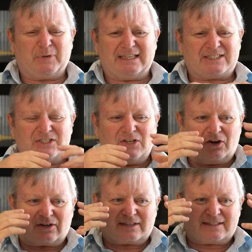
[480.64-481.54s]
but it's
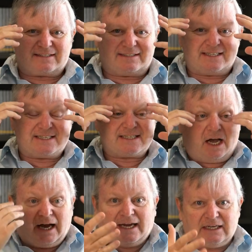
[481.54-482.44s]
not
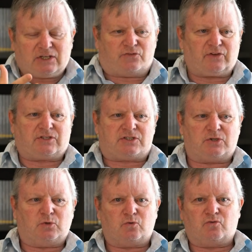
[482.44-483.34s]
designed for the
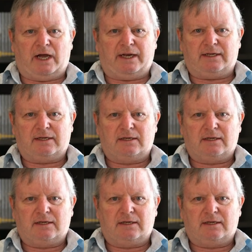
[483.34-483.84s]
school run.